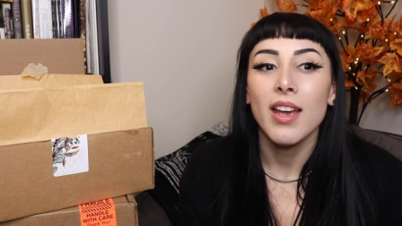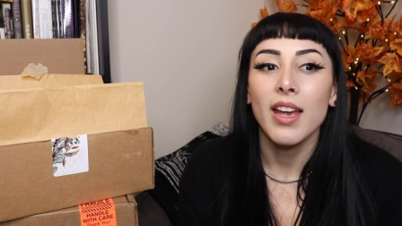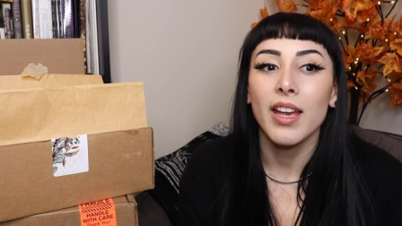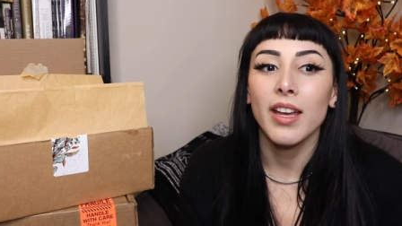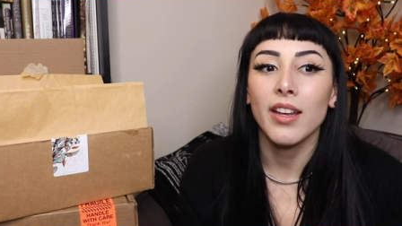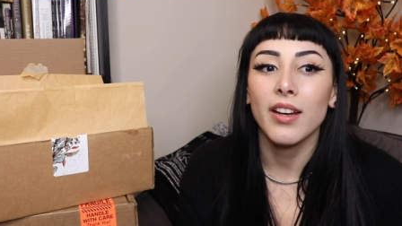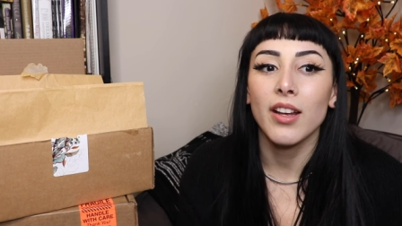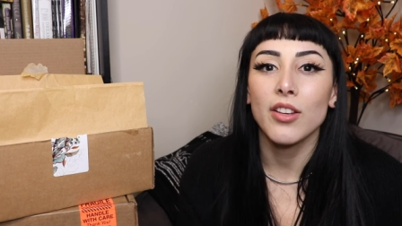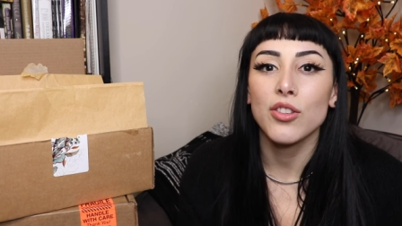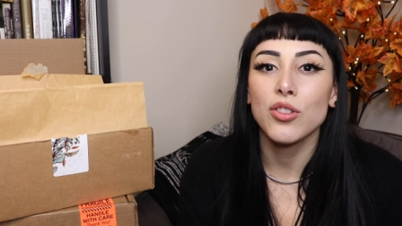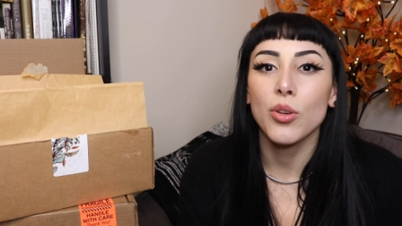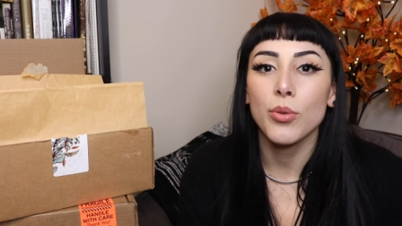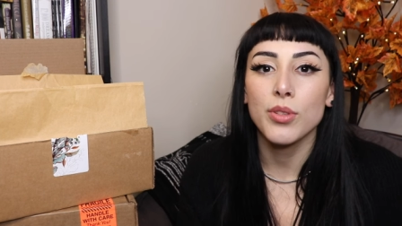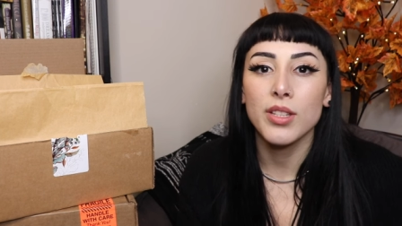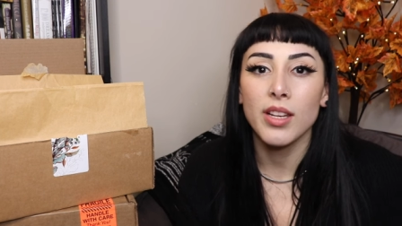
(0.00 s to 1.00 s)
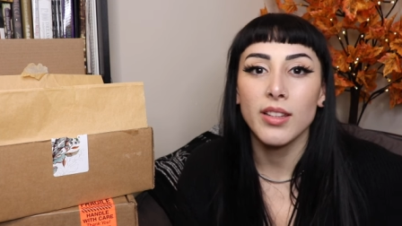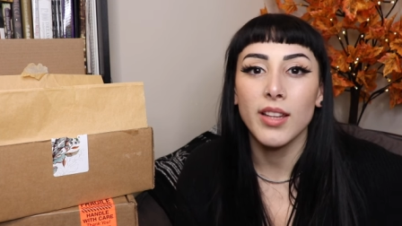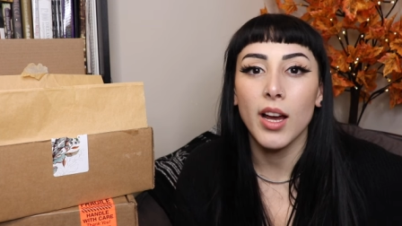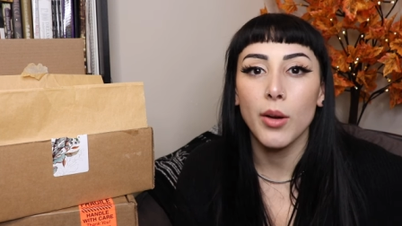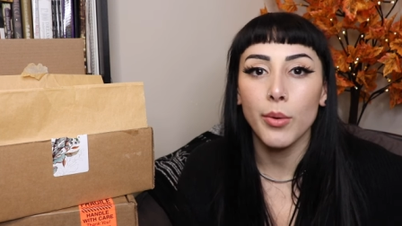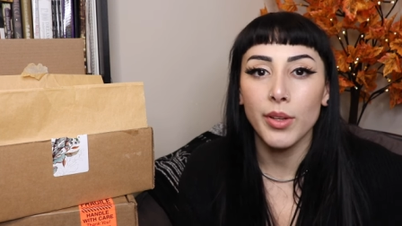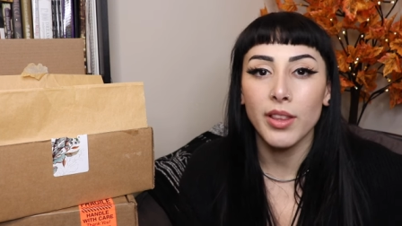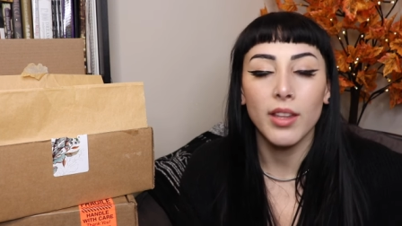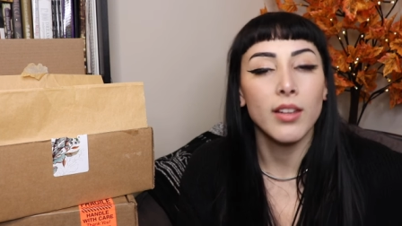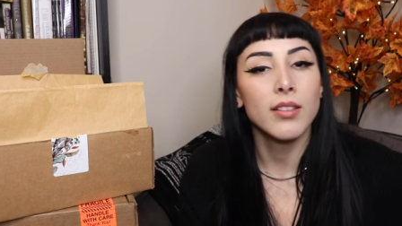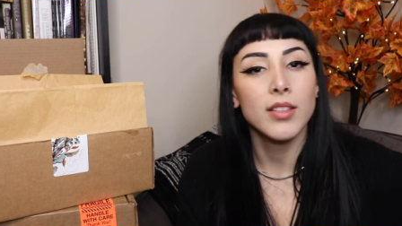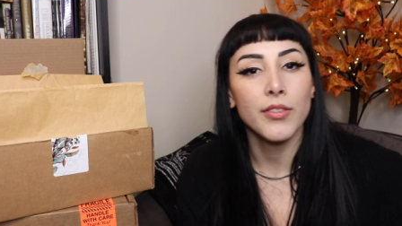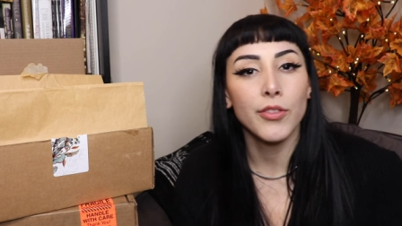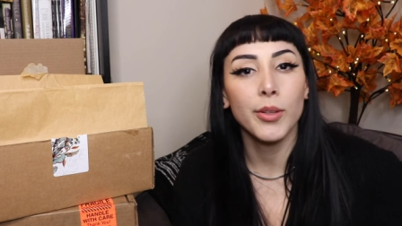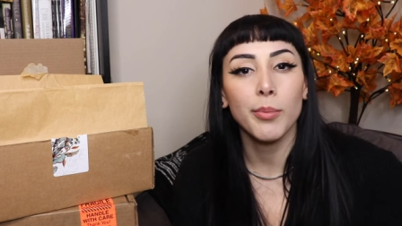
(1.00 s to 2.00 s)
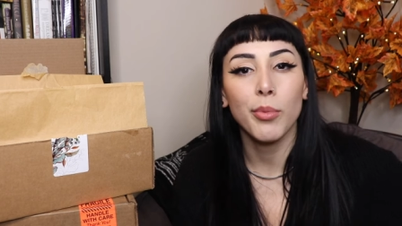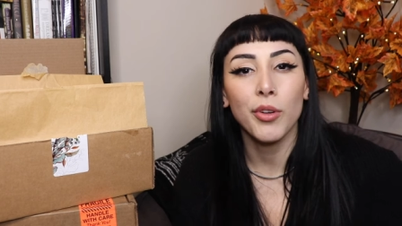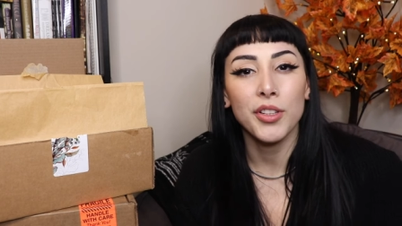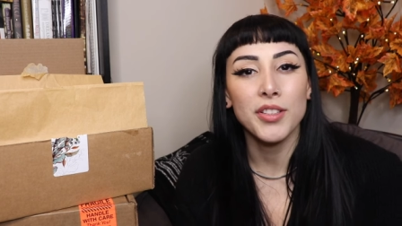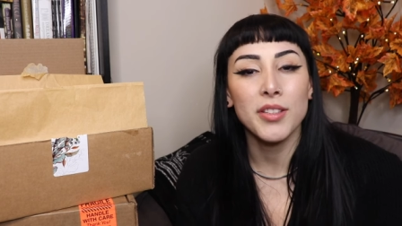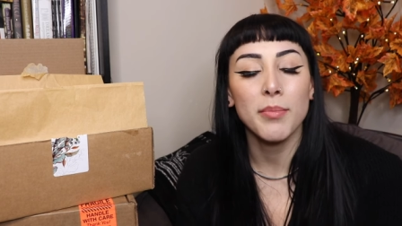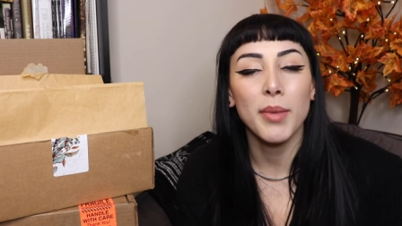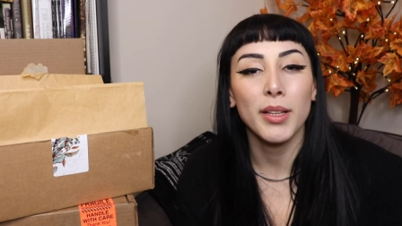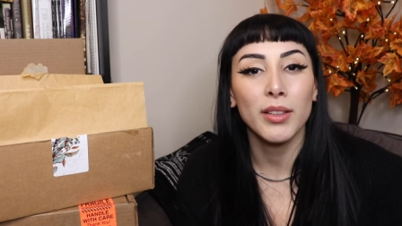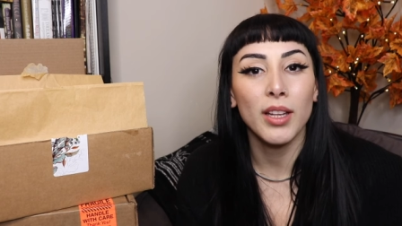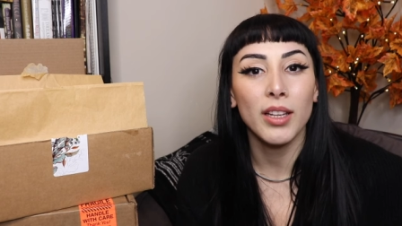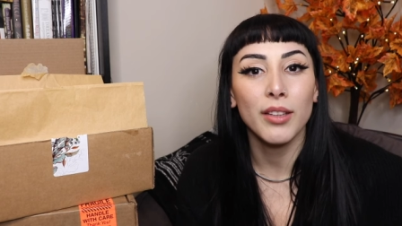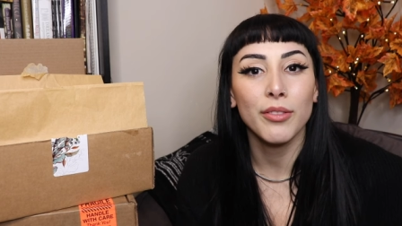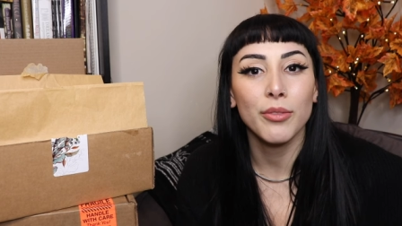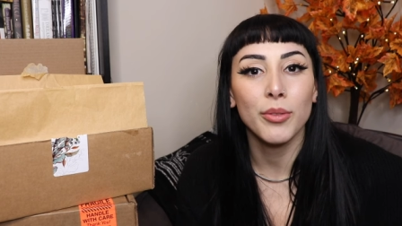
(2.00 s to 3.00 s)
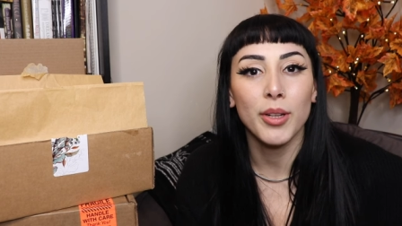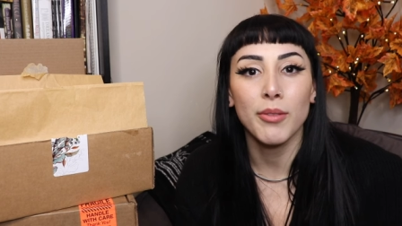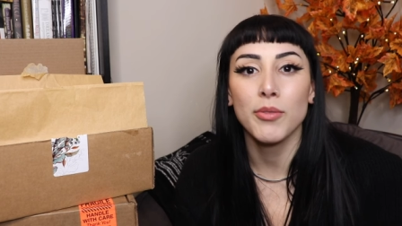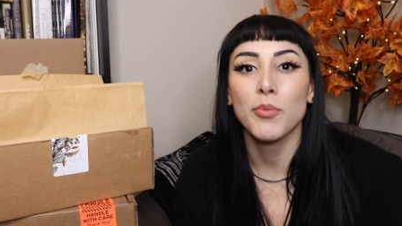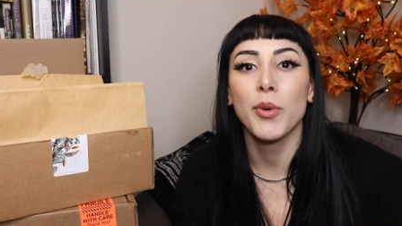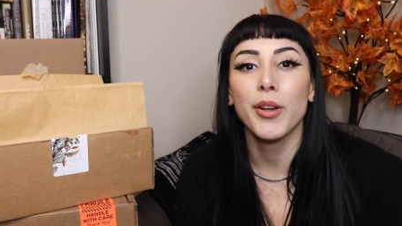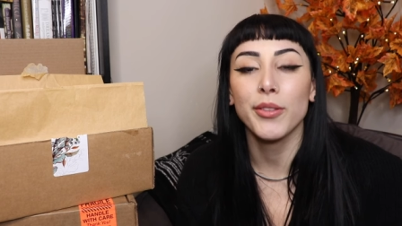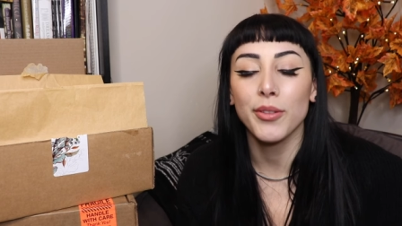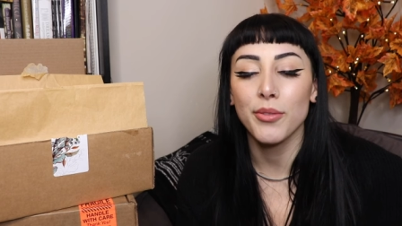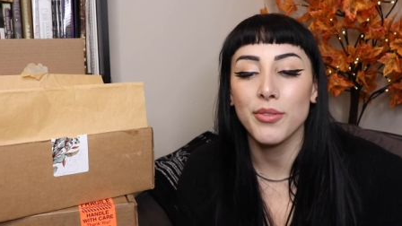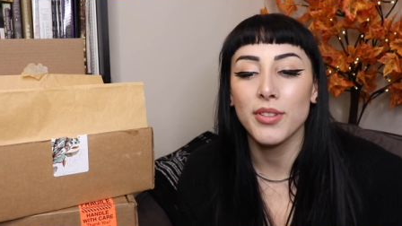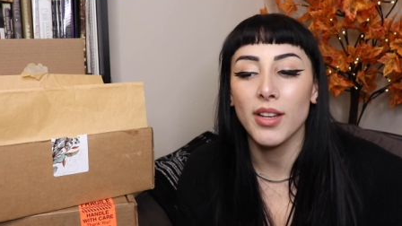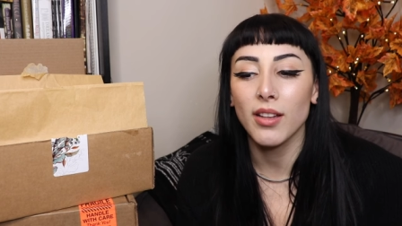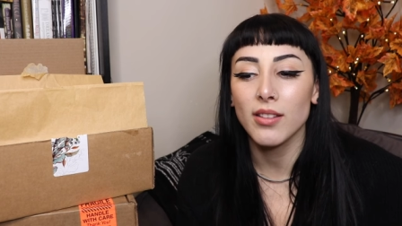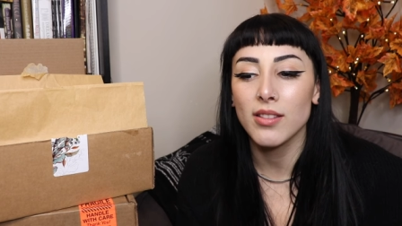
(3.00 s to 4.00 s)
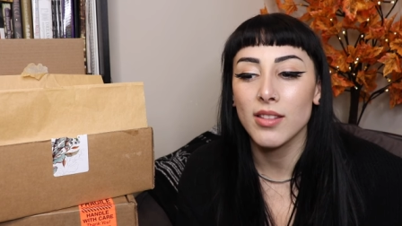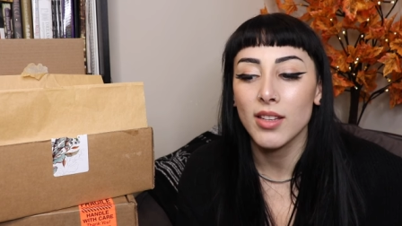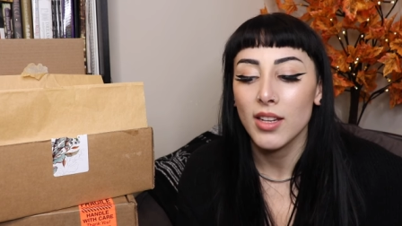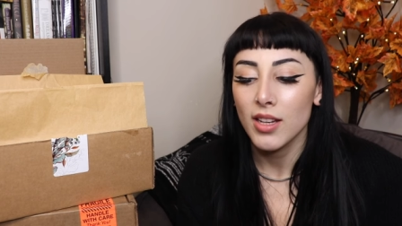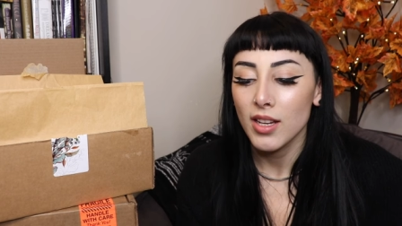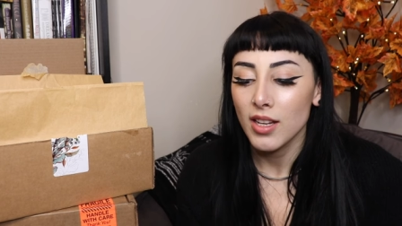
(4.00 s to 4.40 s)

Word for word: and associate that with like different points in my life when I was wearing those scents.